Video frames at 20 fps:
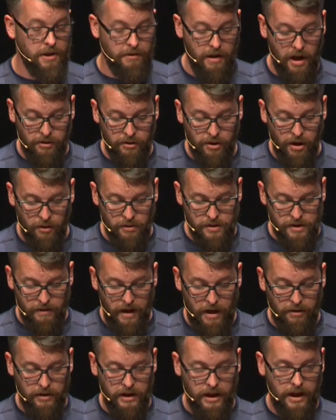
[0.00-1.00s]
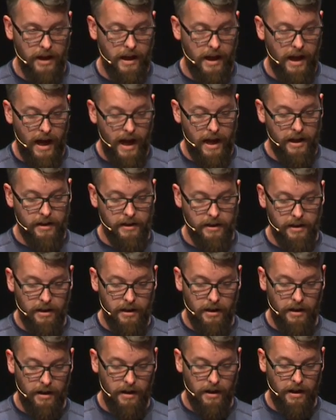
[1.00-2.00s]
around goes around. And
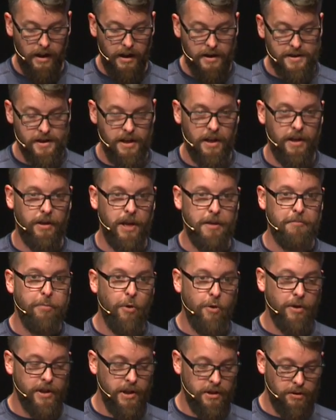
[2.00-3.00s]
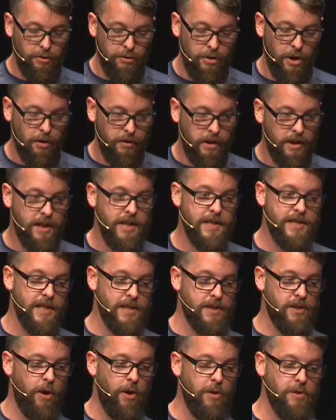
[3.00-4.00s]
it's important to note this
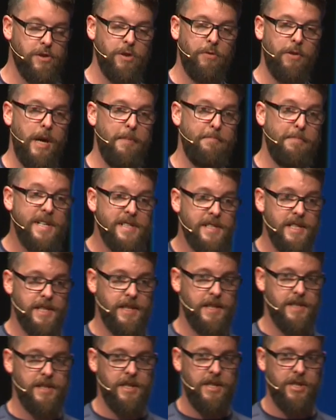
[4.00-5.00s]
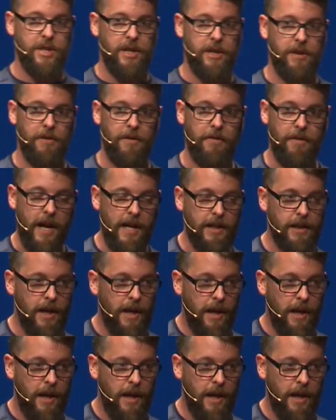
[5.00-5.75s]
is also a business decision, right?